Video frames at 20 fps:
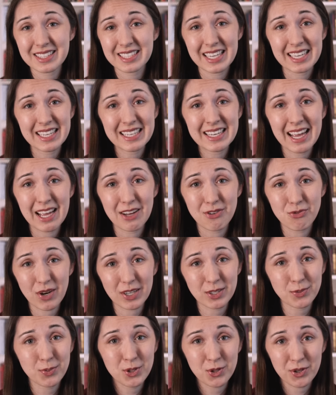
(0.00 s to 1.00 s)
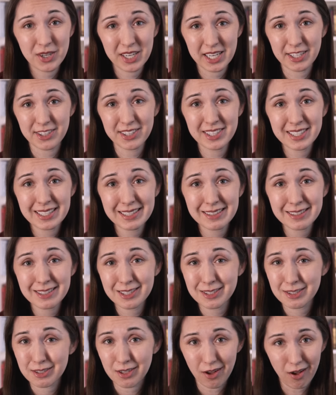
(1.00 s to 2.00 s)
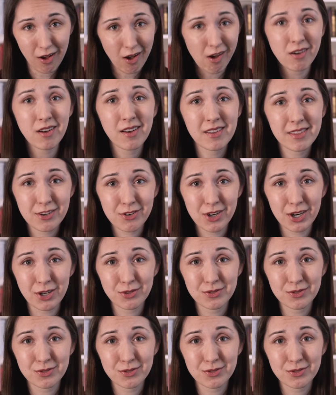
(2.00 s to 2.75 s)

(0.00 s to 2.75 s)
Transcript: skin and respiratory irritants, all on their